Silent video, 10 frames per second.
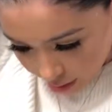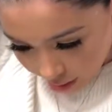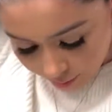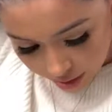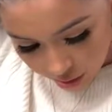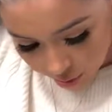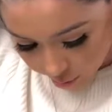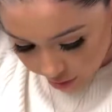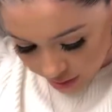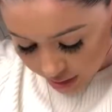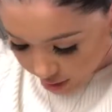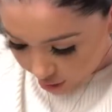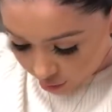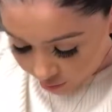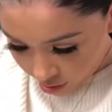I'm gonna do a really
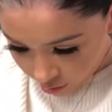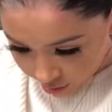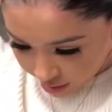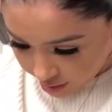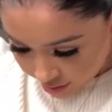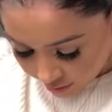low pony,